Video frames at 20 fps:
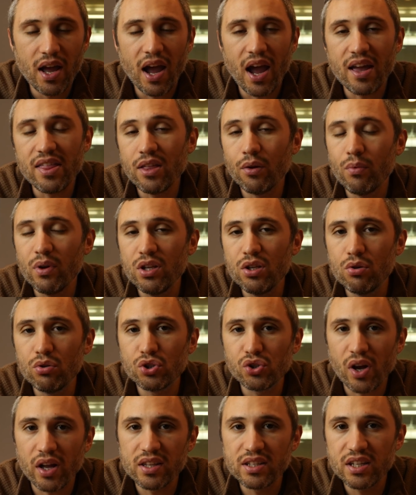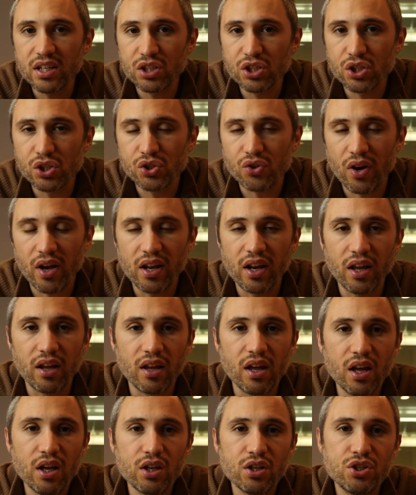And then we do transition
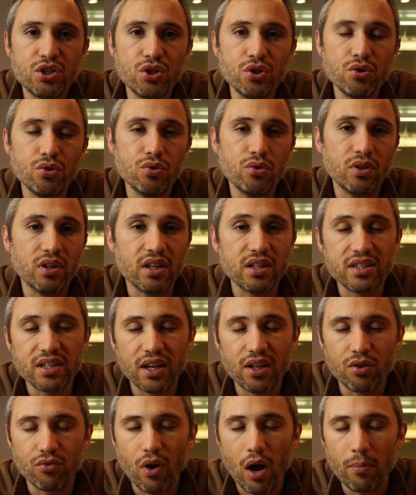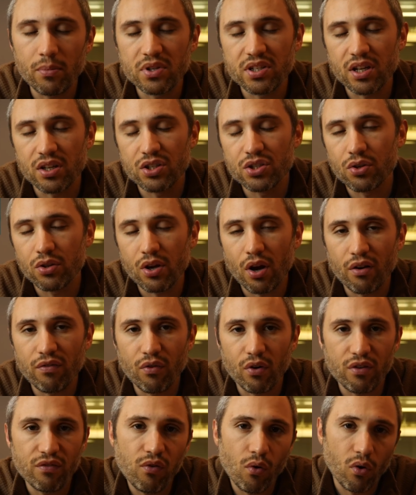training to, let's say, the Robinson. So the
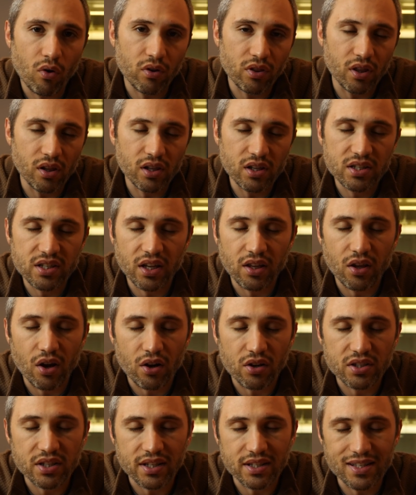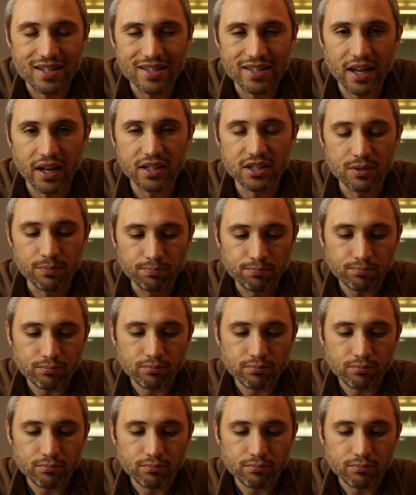R44, let's say the R66,